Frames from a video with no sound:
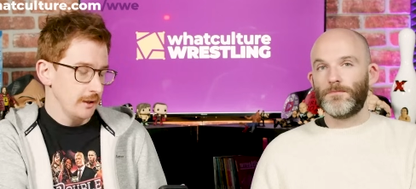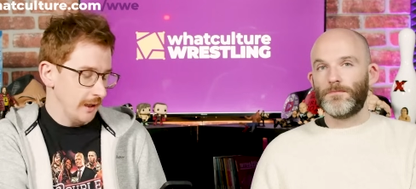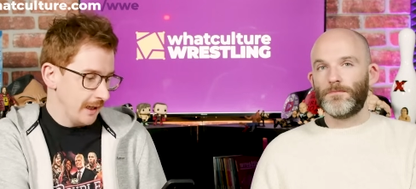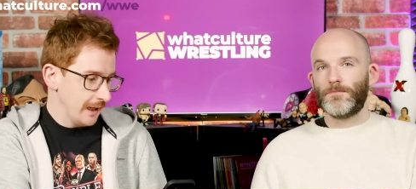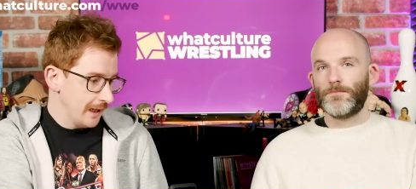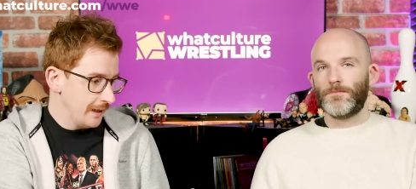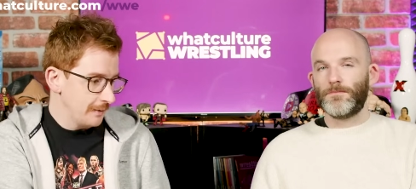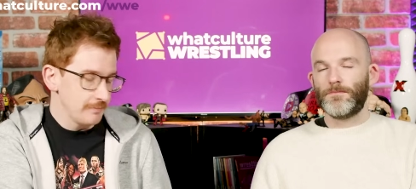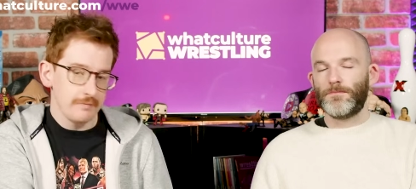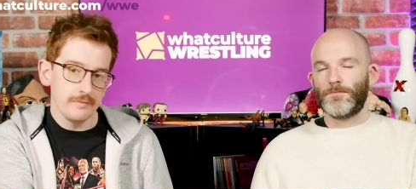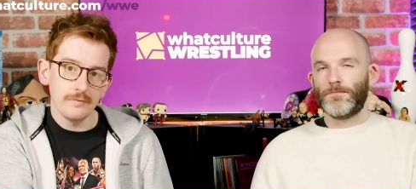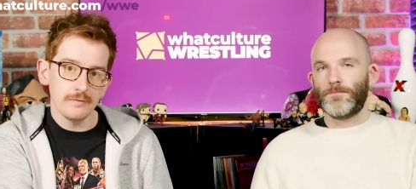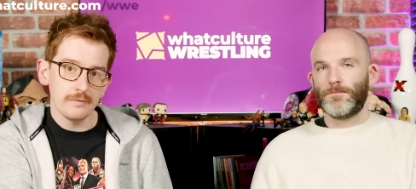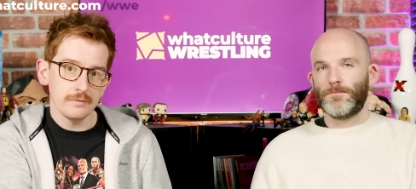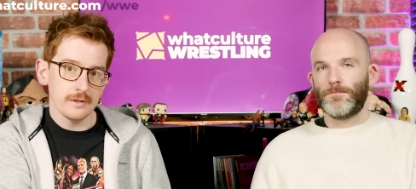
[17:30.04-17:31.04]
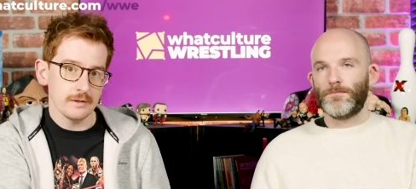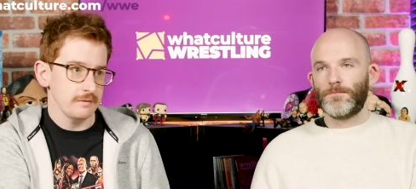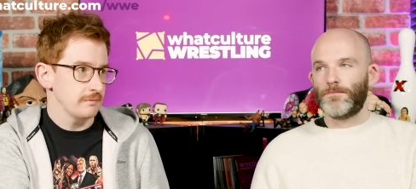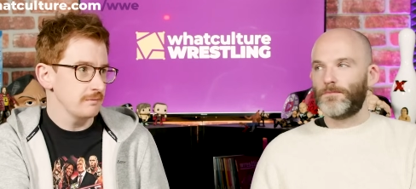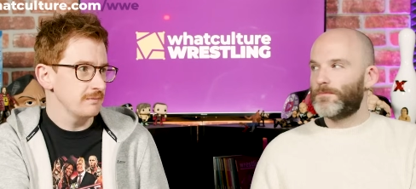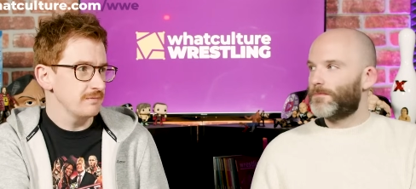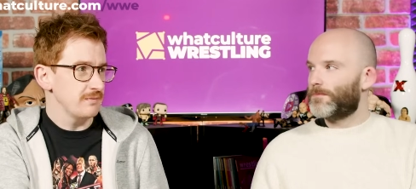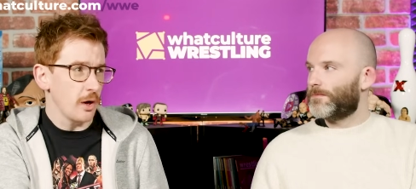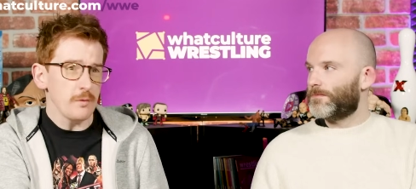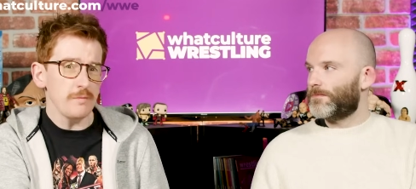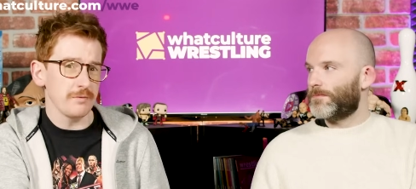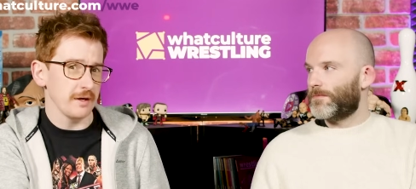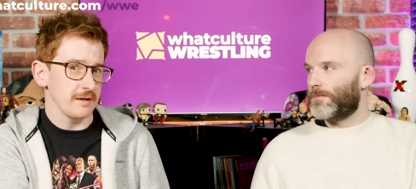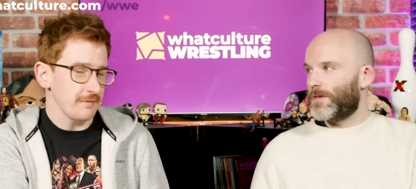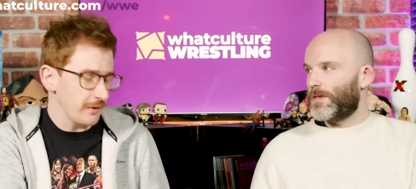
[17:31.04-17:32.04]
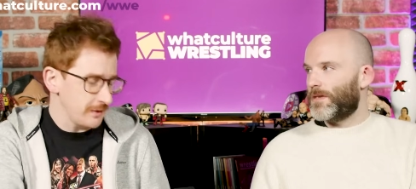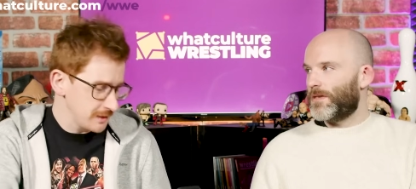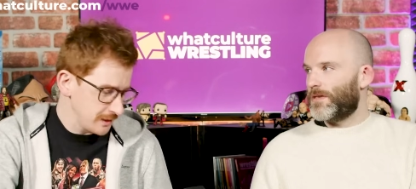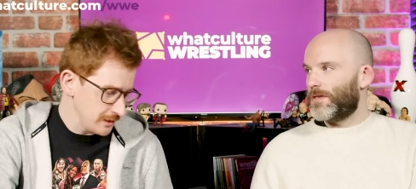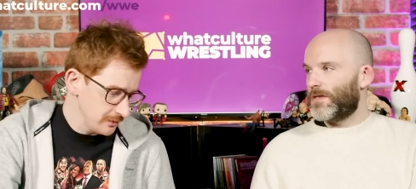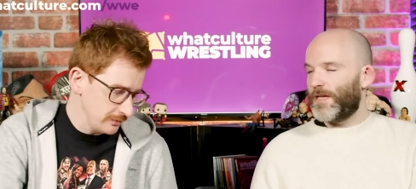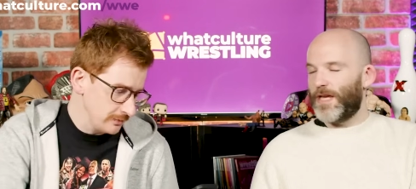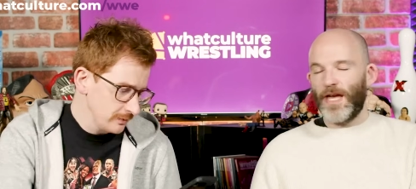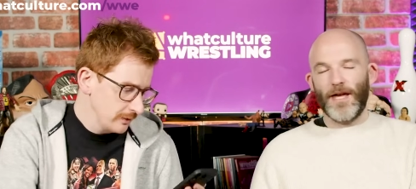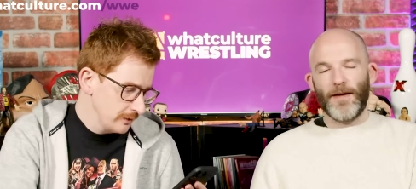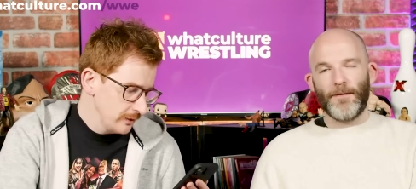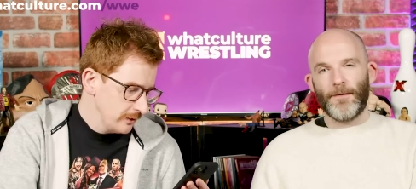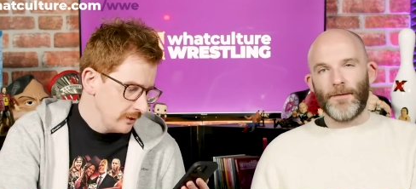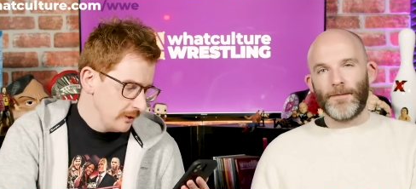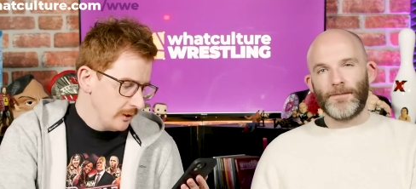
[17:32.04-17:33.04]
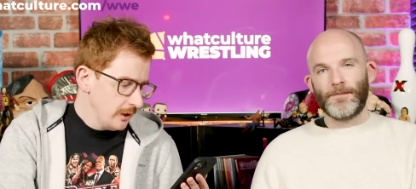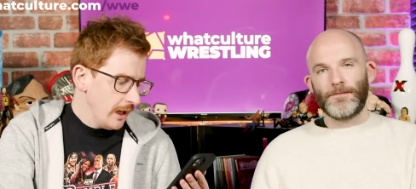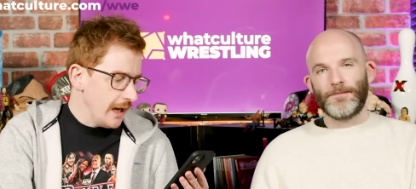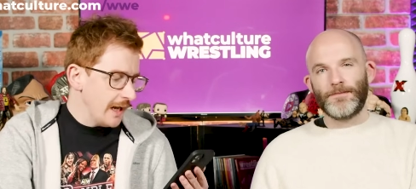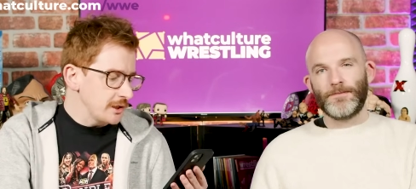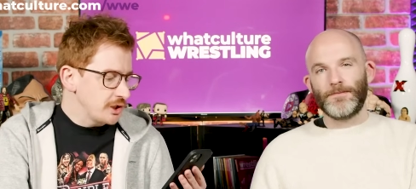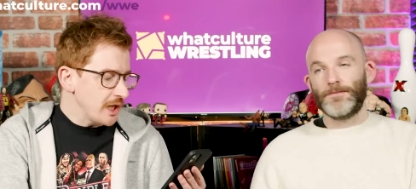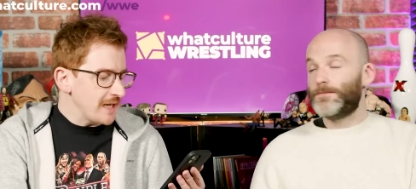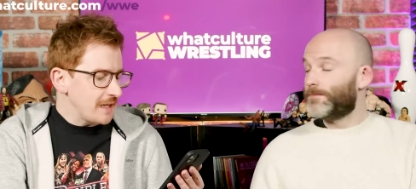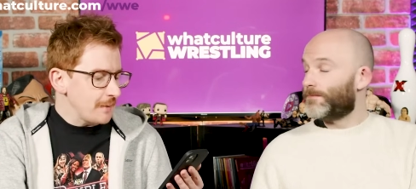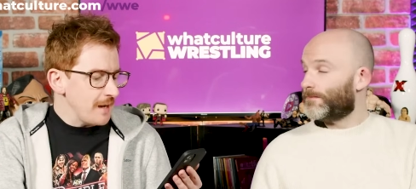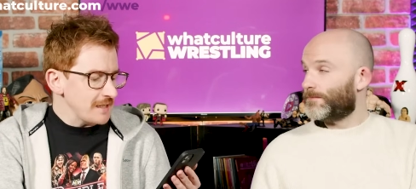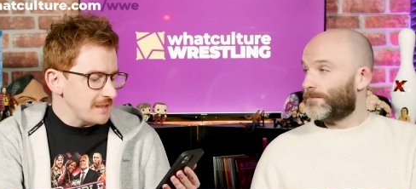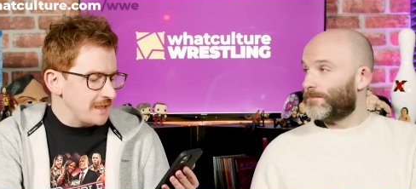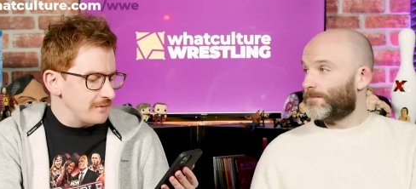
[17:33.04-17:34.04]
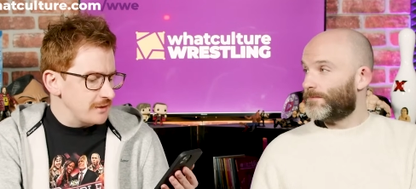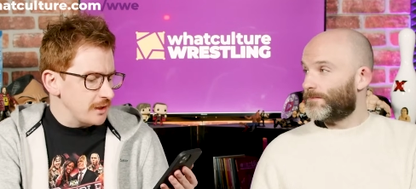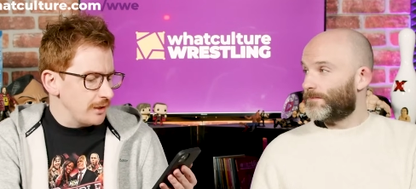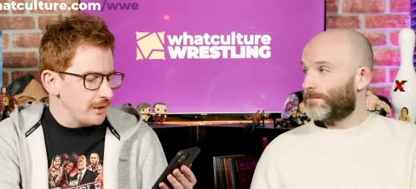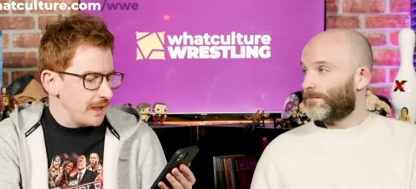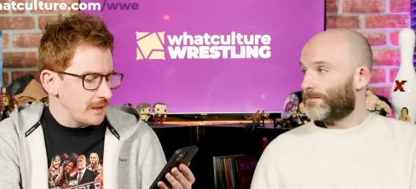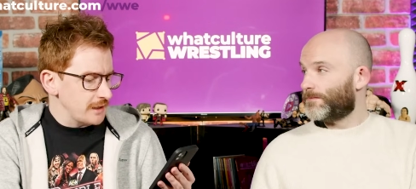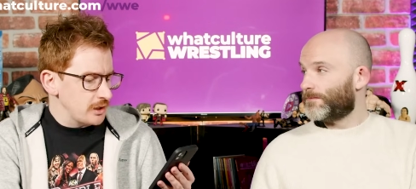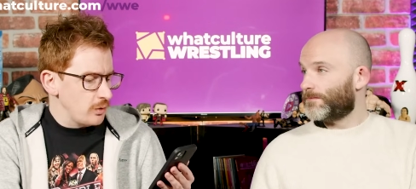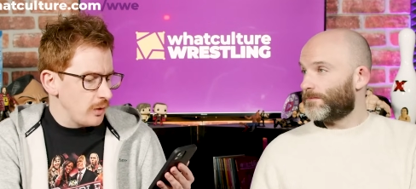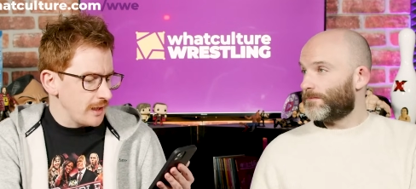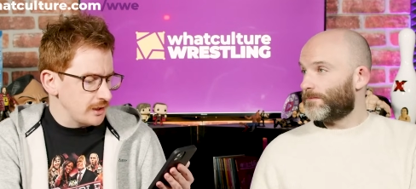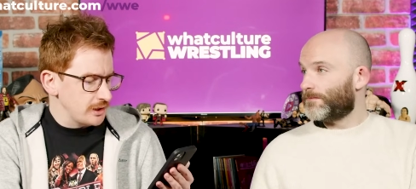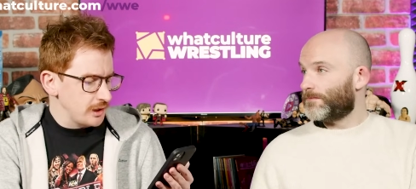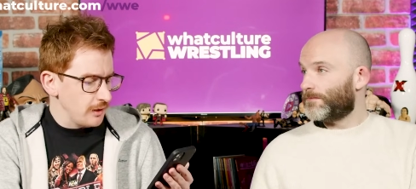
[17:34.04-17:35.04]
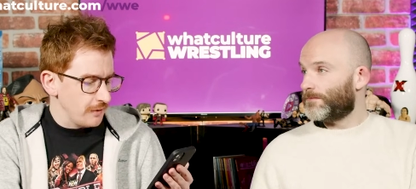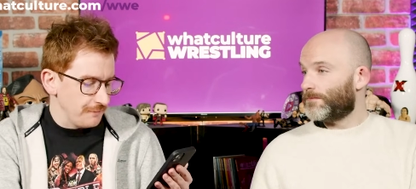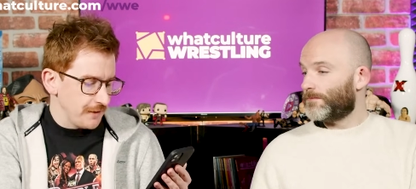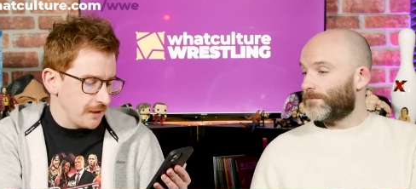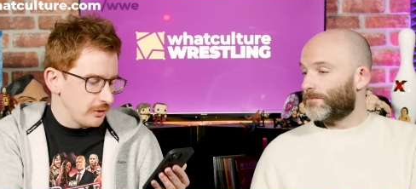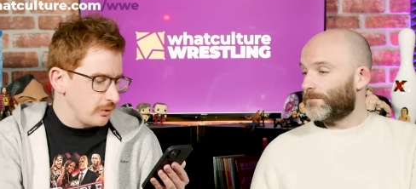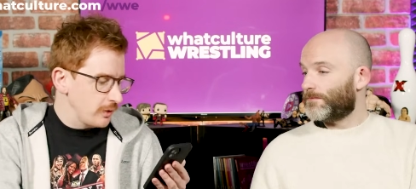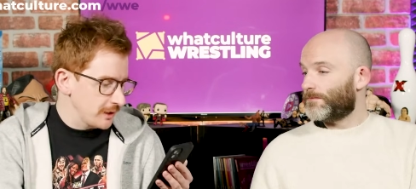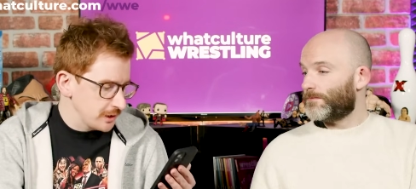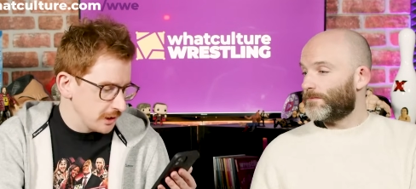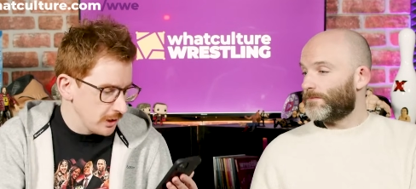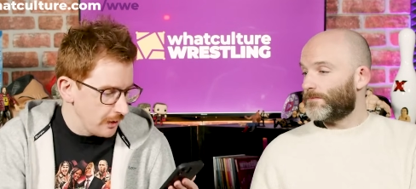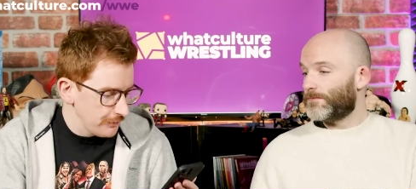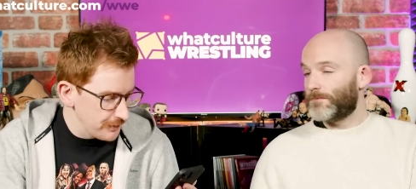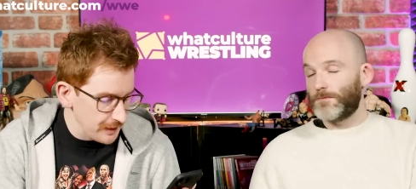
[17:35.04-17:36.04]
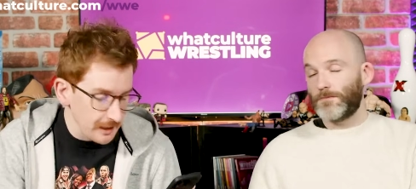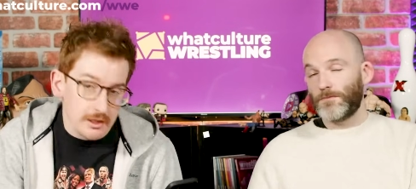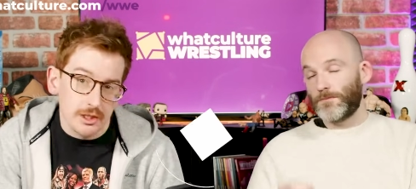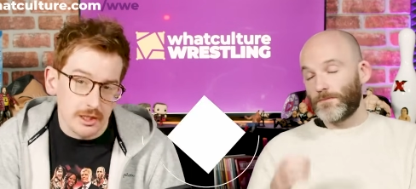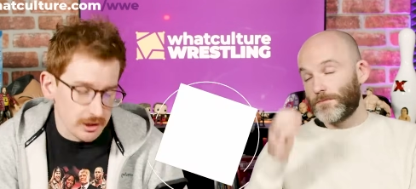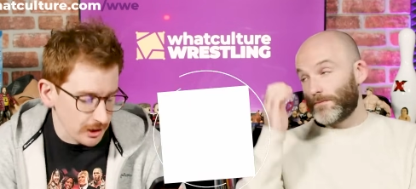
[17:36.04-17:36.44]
Speaker 1: Um, hopefully very soon. Yeah. Uh, Jacob S gives us our next question, our final question of the day. Cheers,